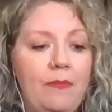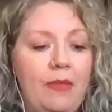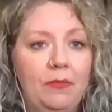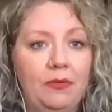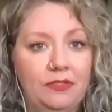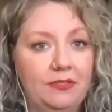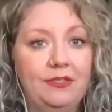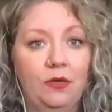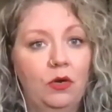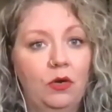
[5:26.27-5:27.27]
able to
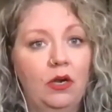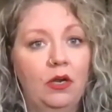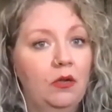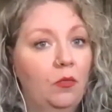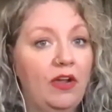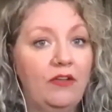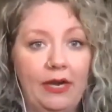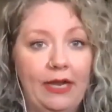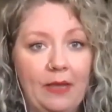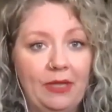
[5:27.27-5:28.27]
still work wherever
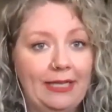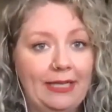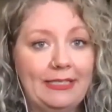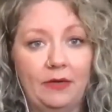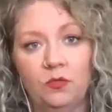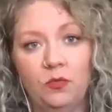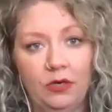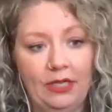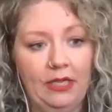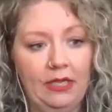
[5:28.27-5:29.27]
I am. Like I said, I was
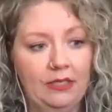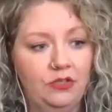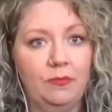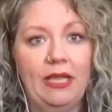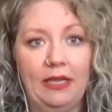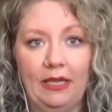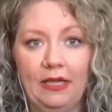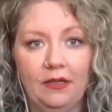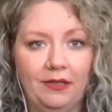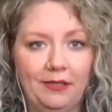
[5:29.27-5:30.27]
working in Jamaica.